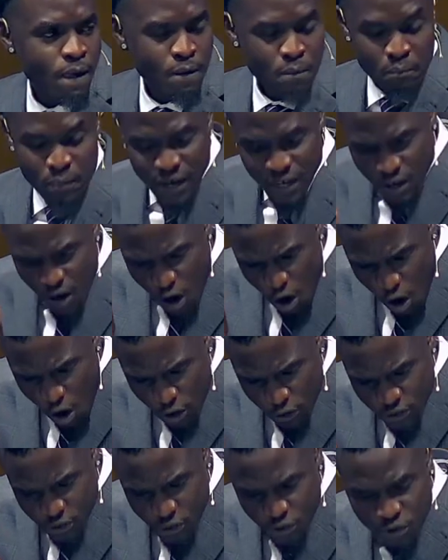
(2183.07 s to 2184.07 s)
but
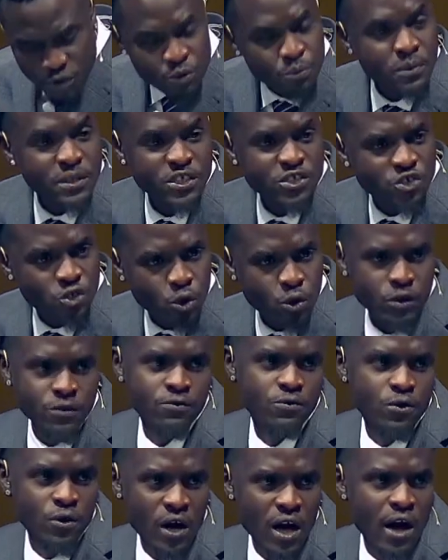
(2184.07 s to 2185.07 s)
also to be
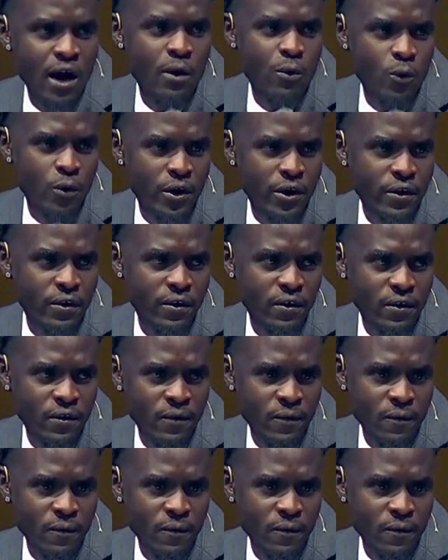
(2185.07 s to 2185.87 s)
joyful at work.